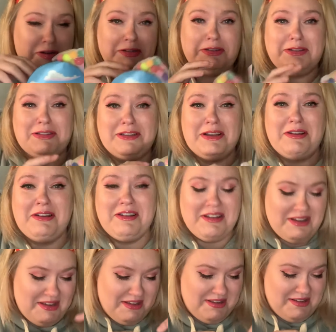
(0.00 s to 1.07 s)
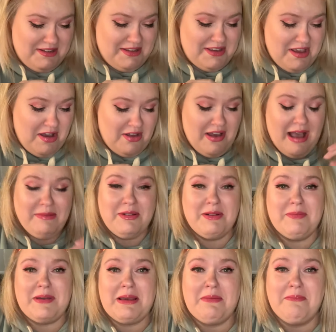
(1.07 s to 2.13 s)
ears. Yo, I'm going to be a